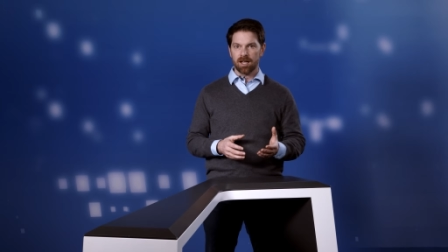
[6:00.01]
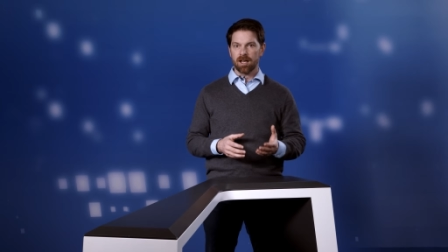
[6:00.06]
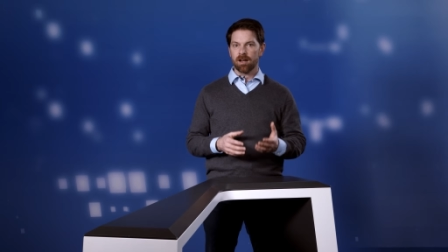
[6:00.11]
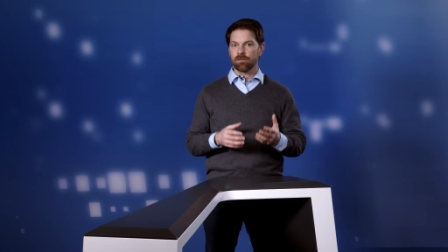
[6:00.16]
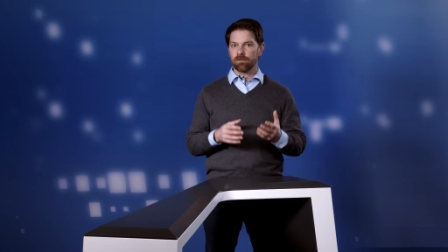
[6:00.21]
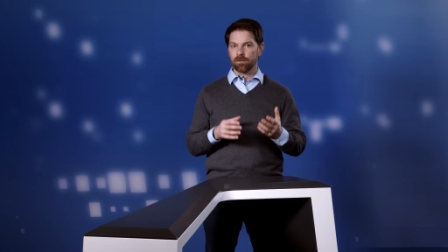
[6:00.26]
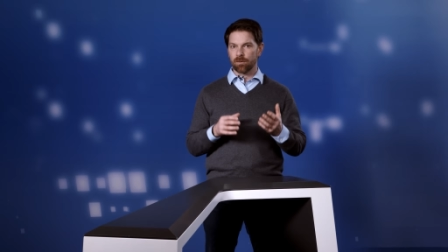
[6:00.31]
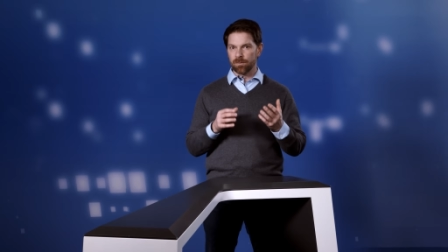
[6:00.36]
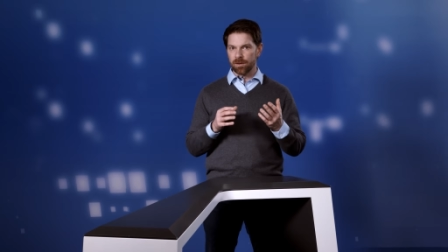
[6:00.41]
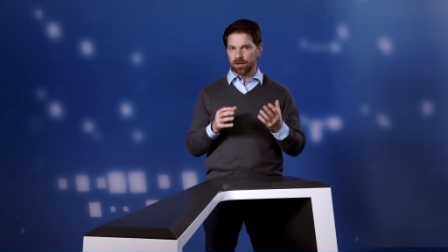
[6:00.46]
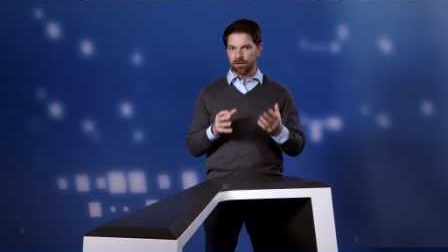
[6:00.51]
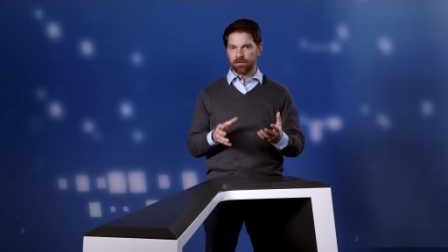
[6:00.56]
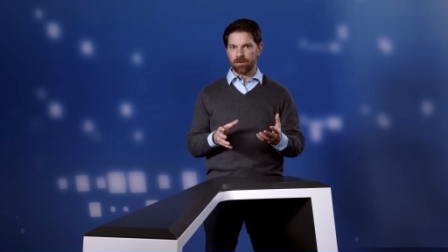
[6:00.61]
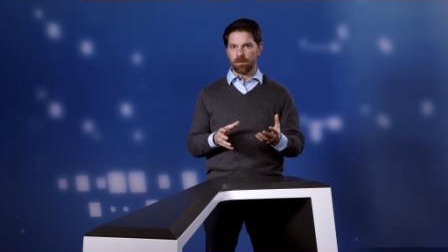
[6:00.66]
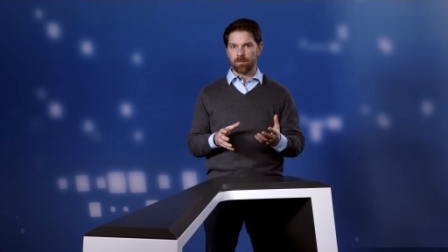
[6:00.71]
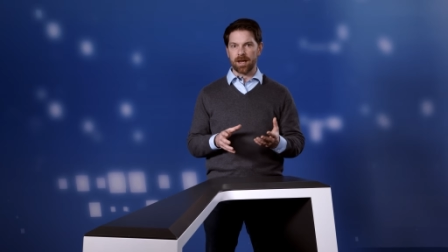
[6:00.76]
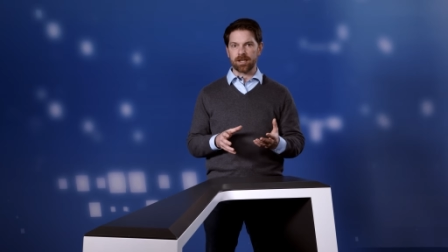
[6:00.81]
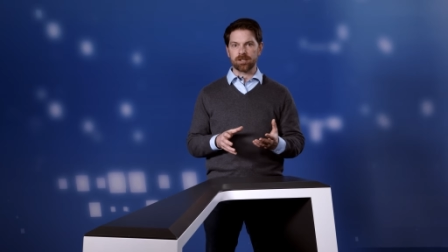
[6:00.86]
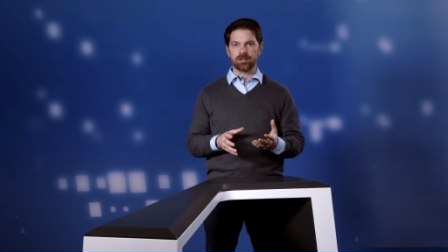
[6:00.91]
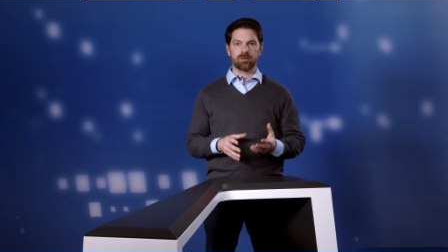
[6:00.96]
from the
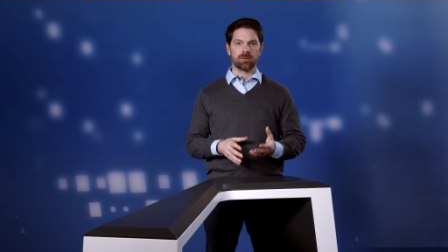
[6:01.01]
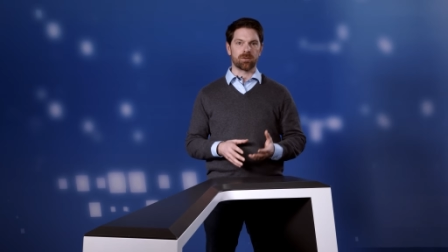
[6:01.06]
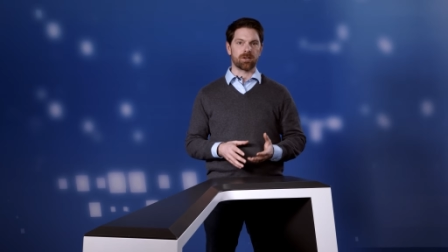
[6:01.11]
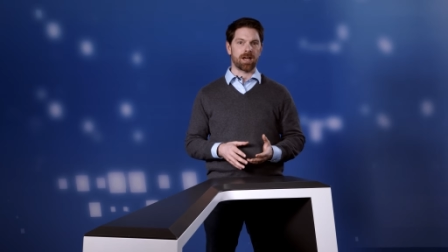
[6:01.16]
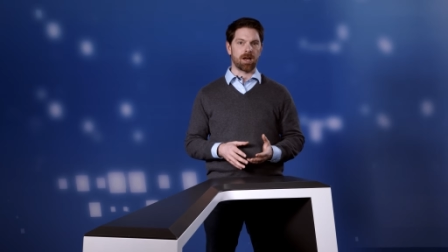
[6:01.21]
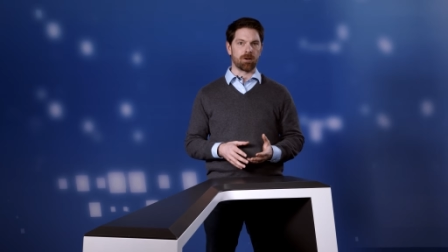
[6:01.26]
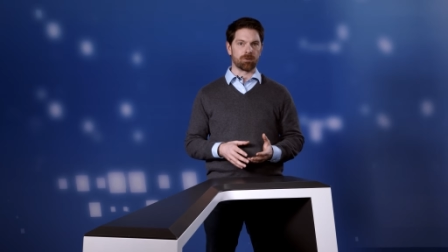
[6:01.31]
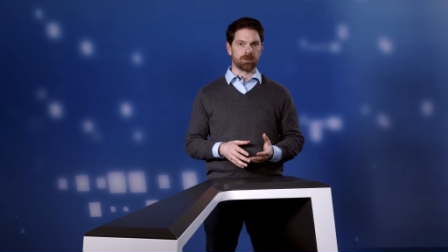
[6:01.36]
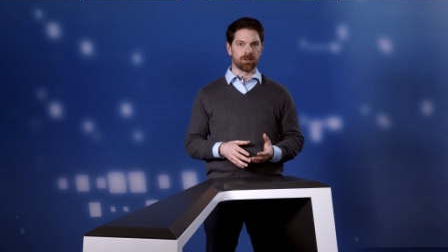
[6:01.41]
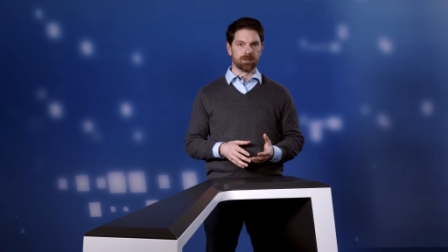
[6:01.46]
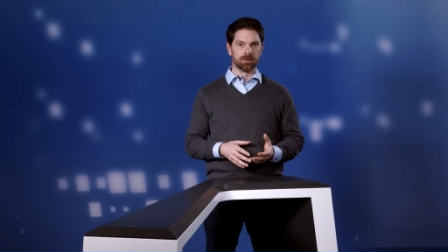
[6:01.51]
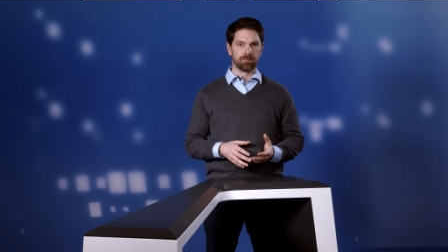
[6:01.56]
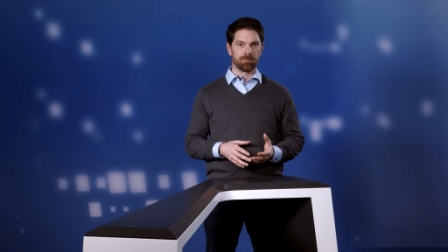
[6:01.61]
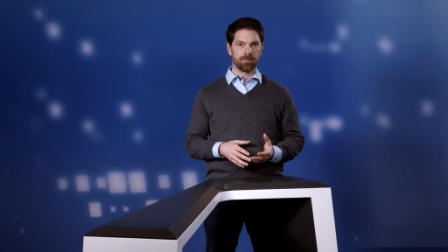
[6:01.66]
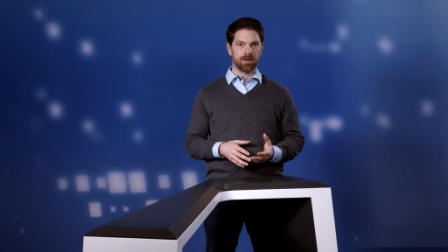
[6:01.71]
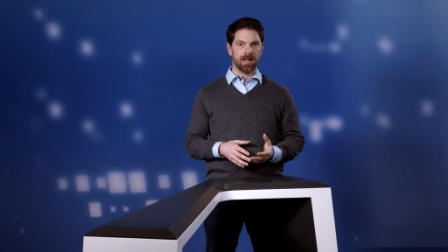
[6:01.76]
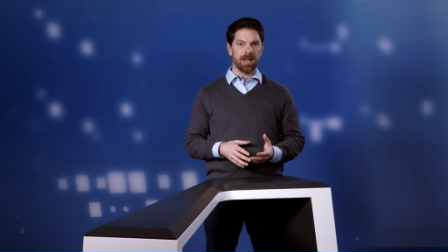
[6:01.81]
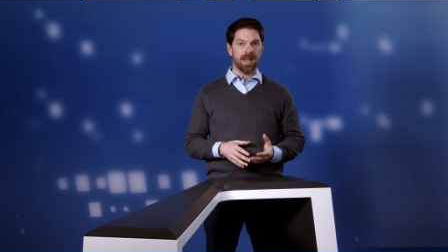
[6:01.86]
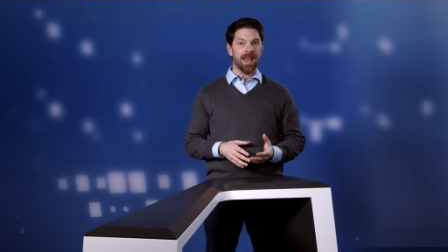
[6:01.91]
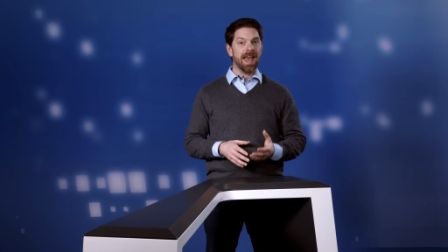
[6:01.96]
information you encounter,
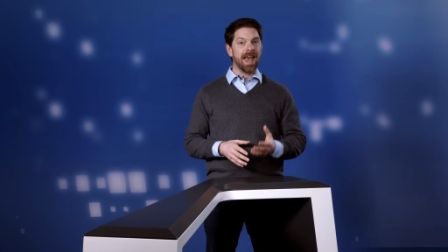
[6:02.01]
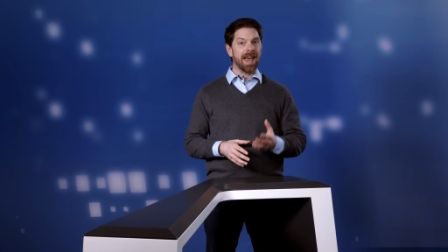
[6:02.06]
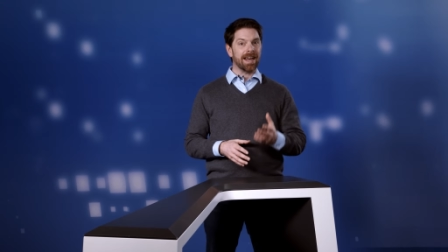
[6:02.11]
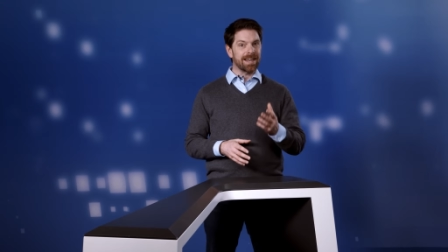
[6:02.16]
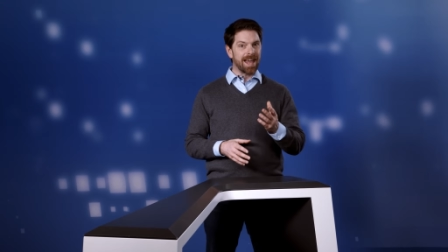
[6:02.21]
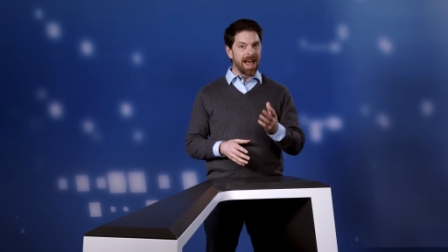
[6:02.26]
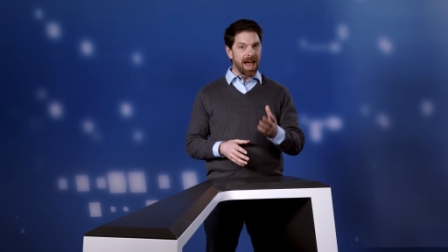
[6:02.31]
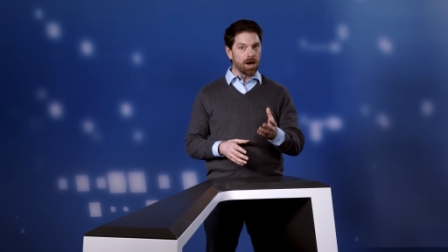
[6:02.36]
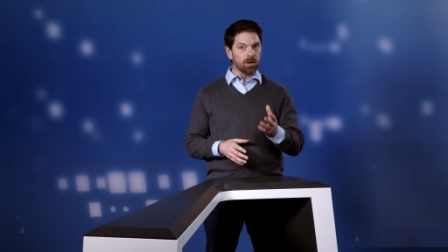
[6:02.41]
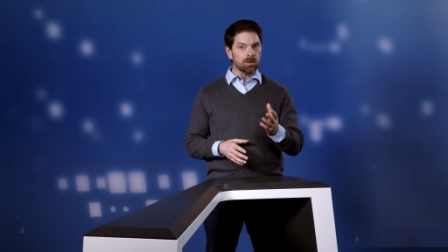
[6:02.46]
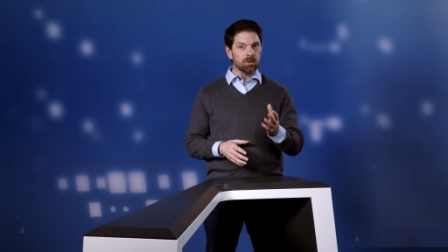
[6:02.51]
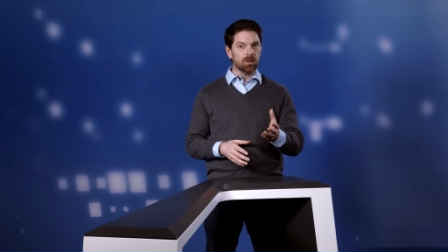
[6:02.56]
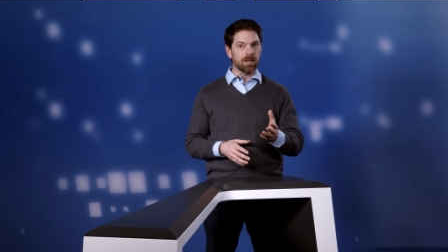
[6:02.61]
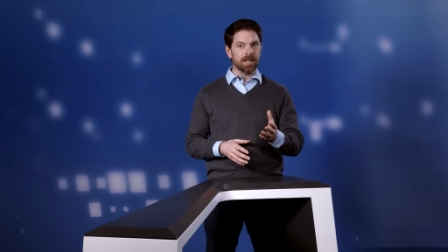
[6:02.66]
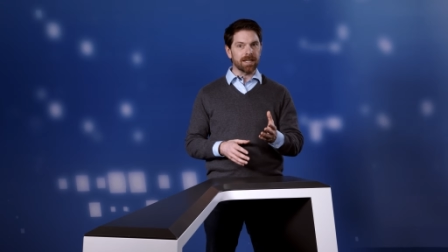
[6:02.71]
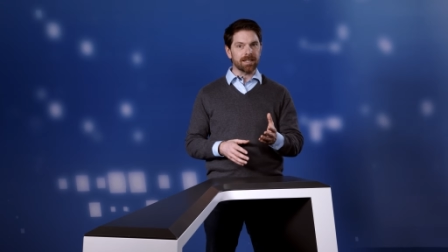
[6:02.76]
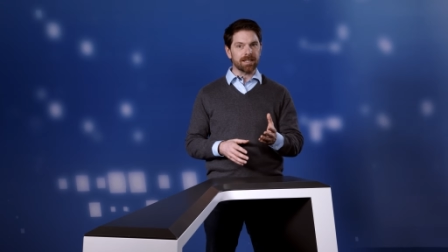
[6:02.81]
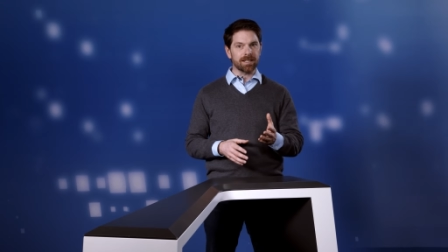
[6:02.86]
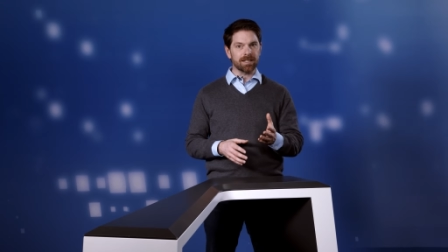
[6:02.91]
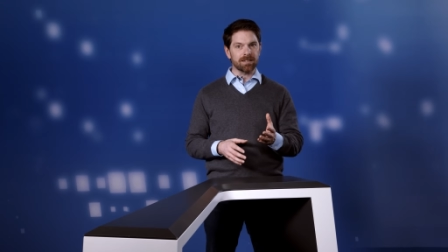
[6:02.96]
and how to
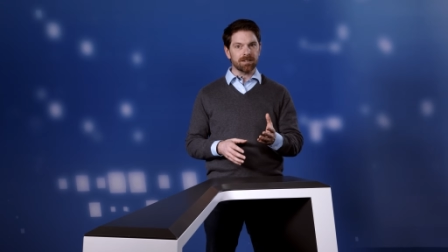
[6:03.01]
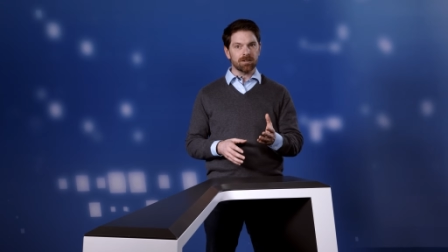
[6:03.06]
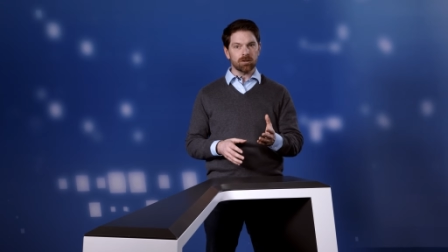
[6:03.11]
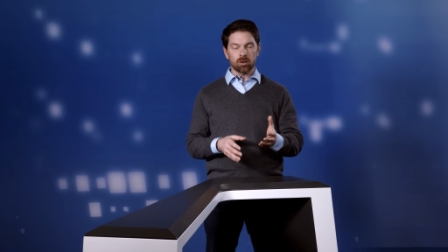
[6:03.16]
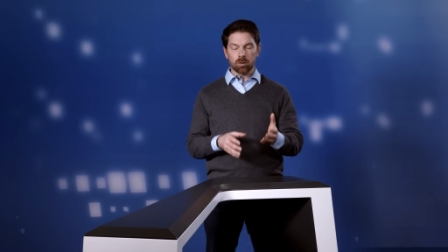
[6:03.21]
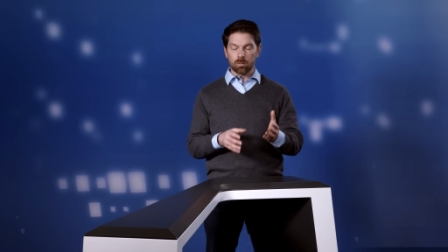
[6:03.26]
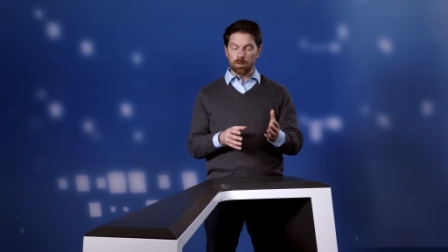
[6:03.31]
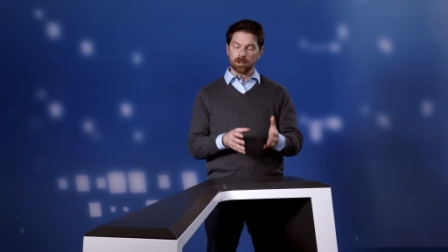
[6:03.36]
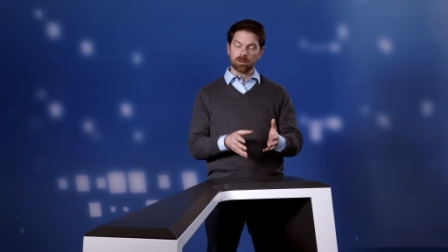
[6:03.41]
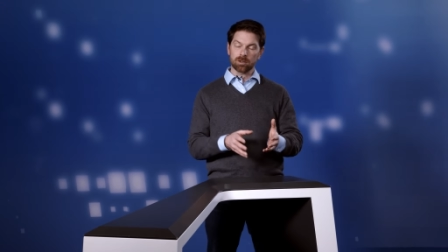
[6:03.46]
link it to what